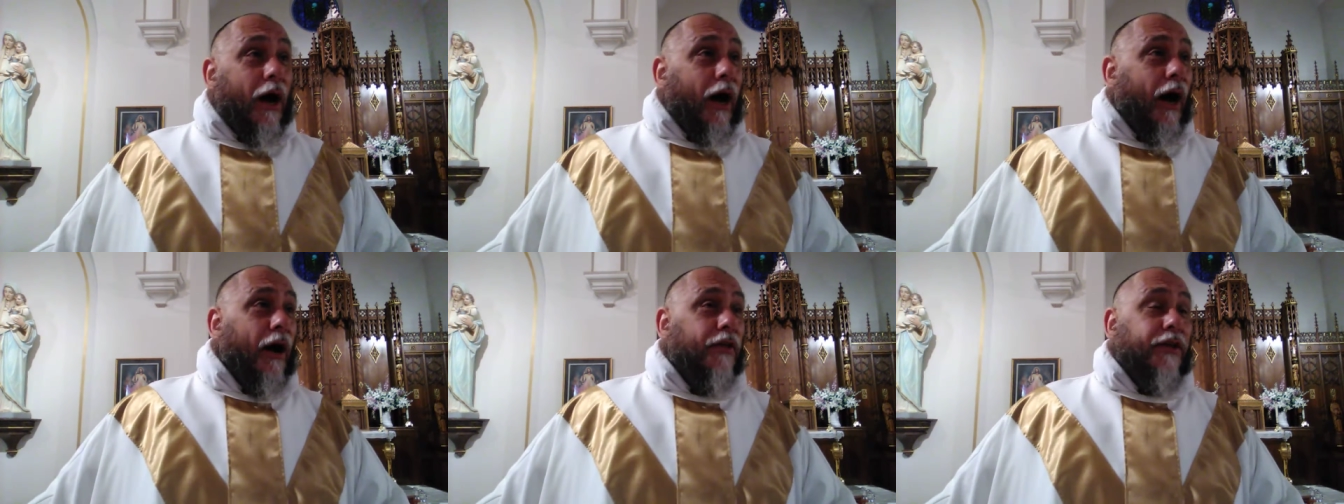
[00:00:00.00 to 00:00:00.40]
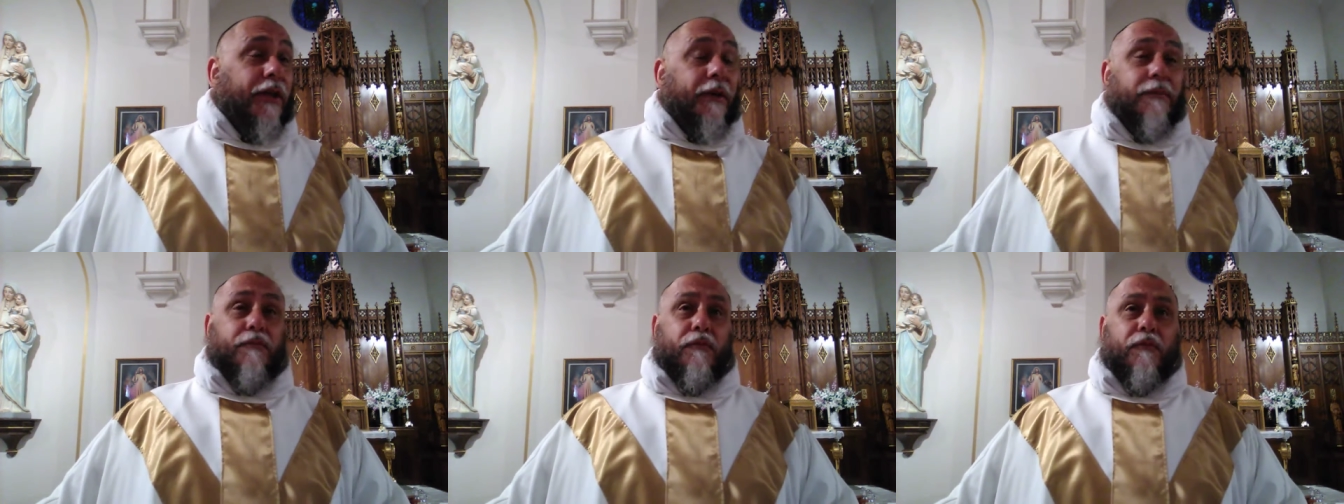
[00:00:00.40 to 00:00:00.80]
uh,
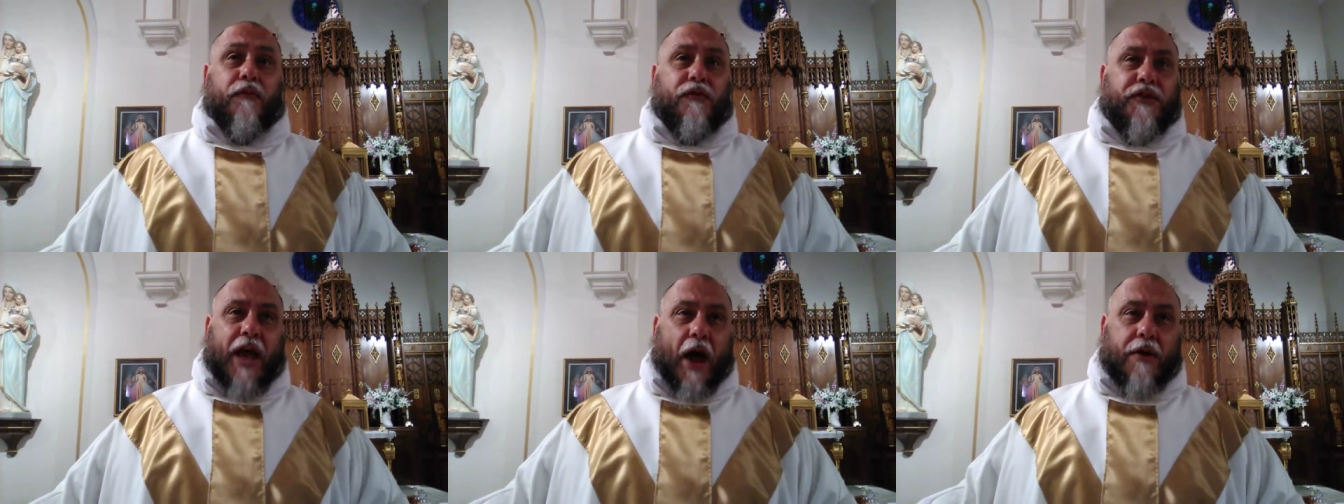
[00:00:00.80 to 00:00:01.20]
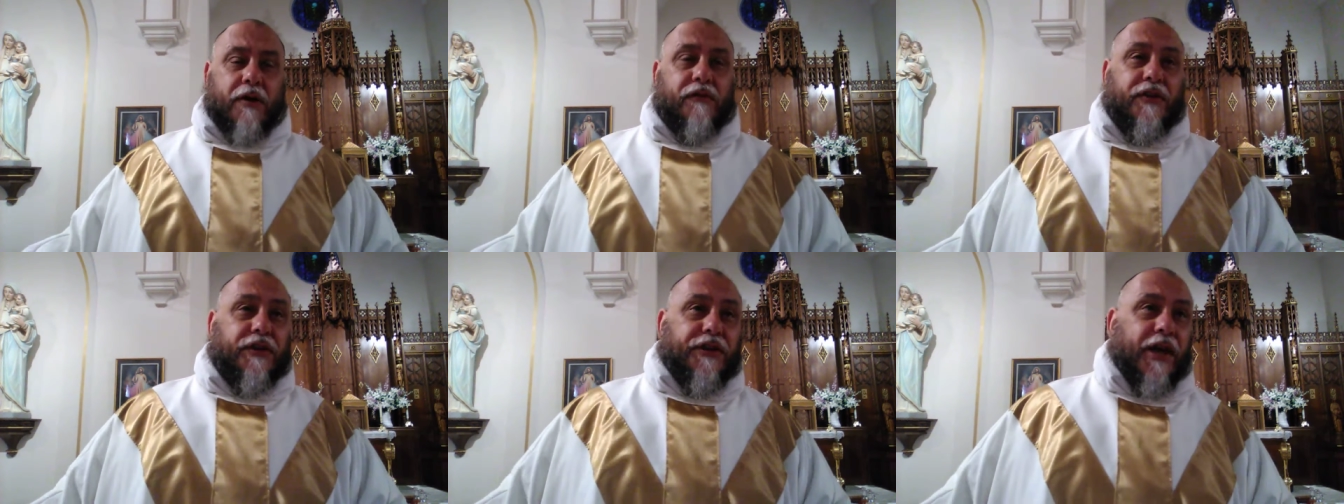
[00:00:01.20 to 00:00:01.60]
the town
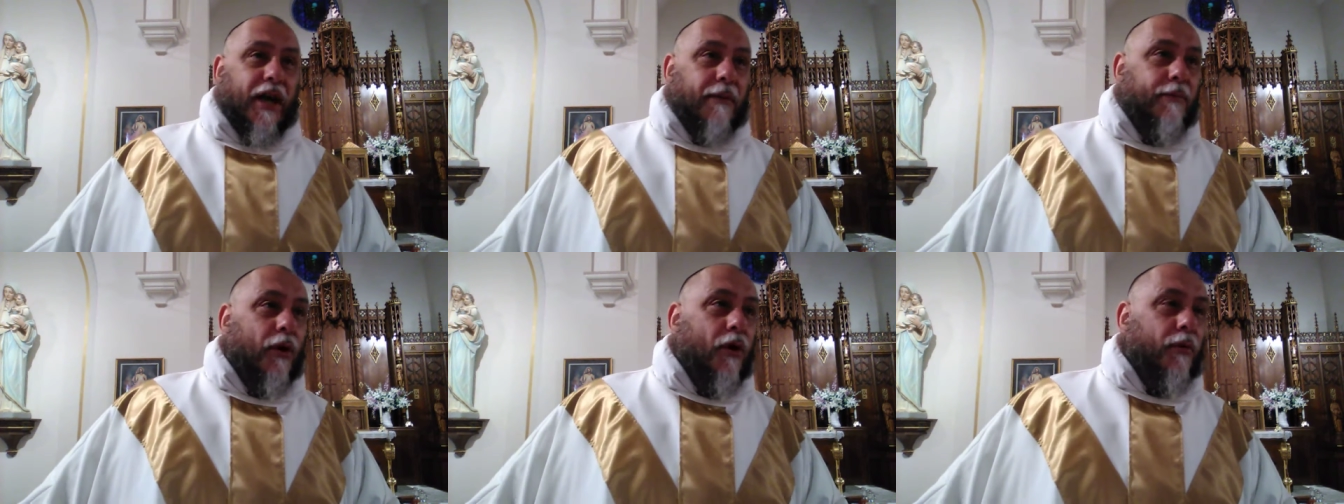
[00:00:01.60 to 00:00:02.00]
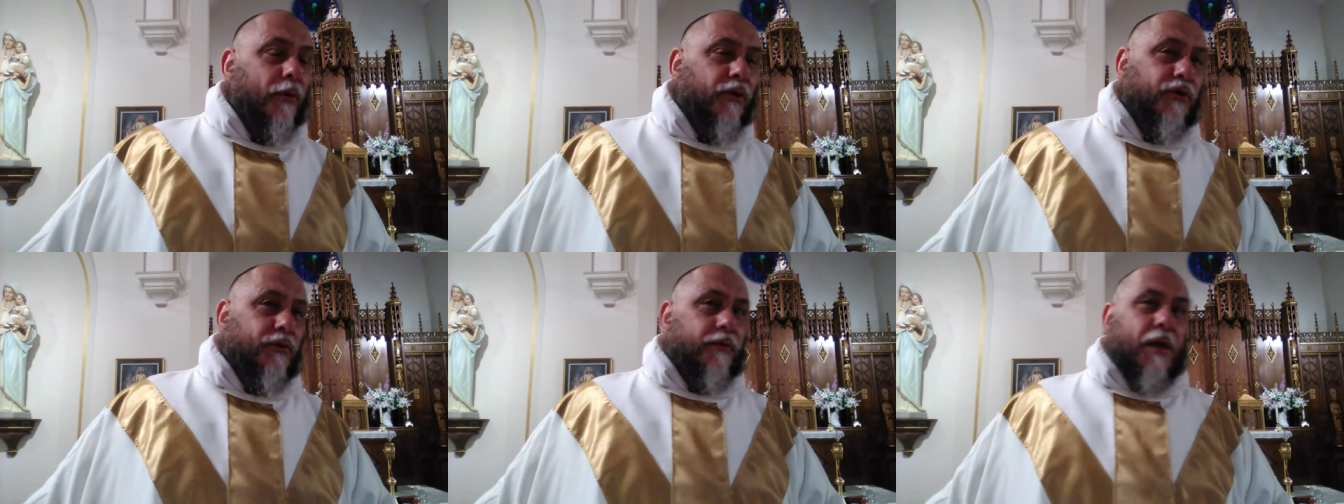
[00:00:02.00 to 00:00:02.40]
of Viterbo
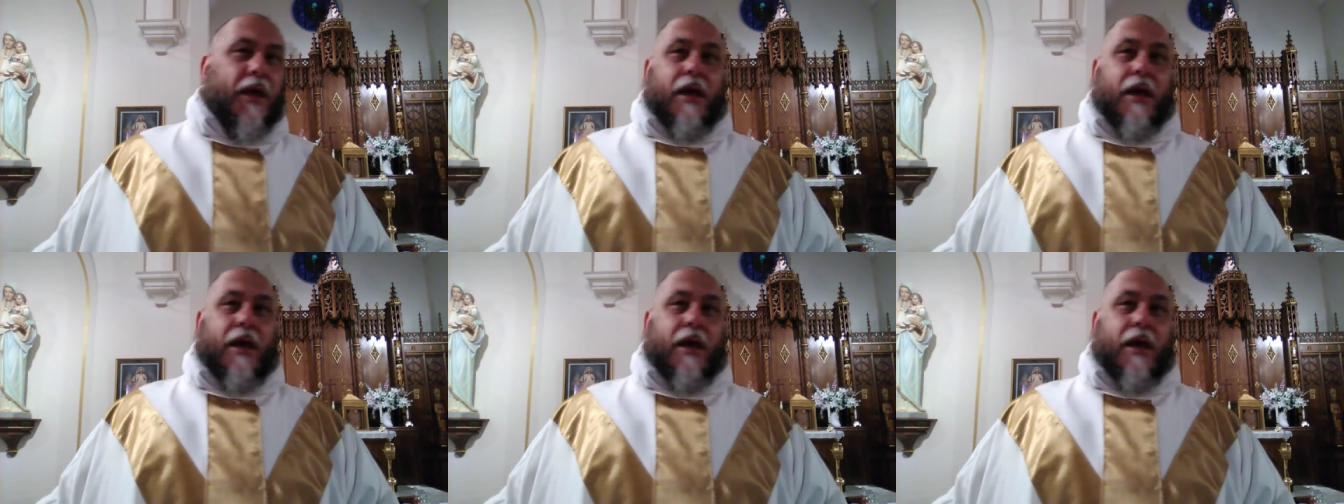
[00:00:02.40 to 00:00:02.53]
was